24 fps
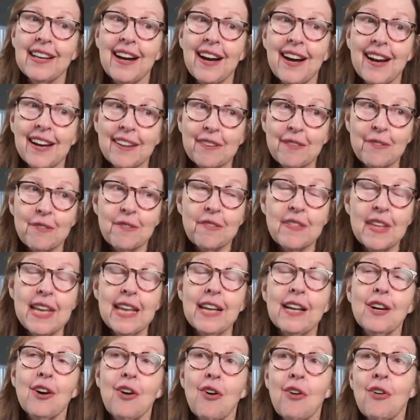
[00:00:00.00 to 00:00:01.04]
I
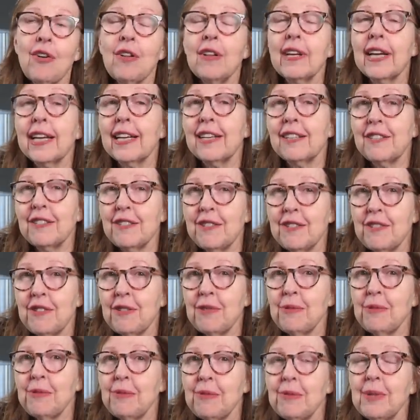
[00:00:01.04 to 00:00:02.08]
think all I can
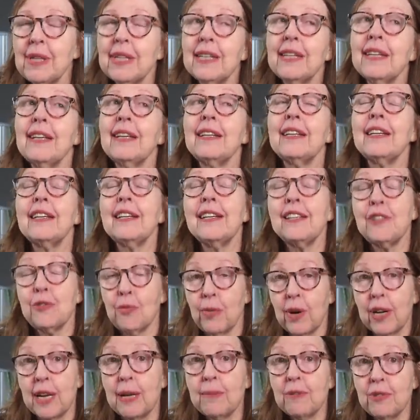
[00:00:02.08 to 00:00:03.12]
do is
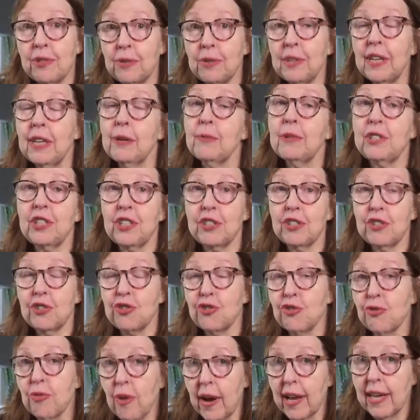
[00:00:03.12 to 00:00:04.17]
what I'm doing, which is
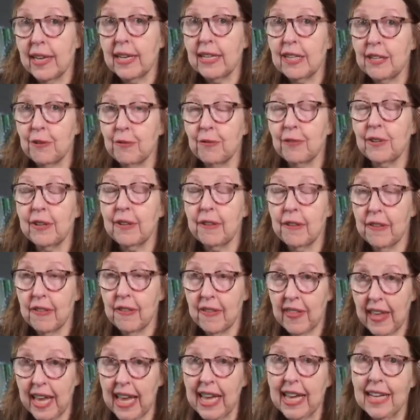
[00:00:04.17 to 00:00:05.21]
trying different
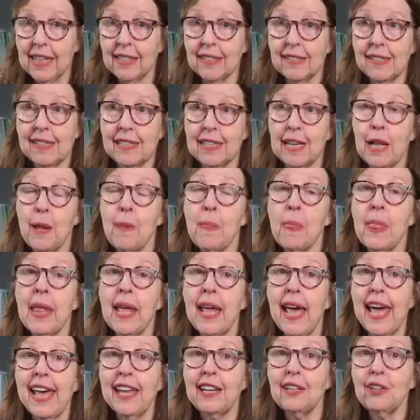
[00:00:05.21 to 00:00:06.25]
things
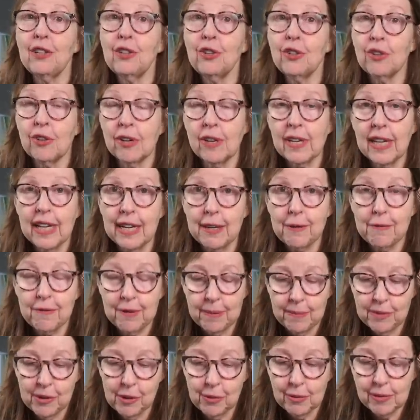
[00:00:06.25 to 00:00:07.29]
and learning
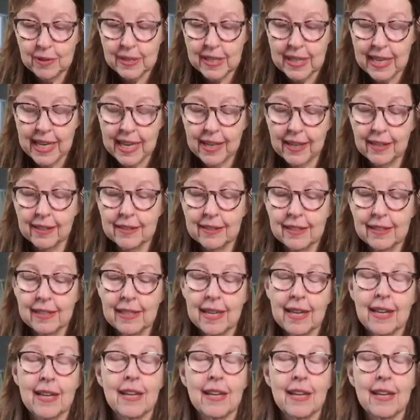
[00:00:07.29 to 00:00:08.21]
from those things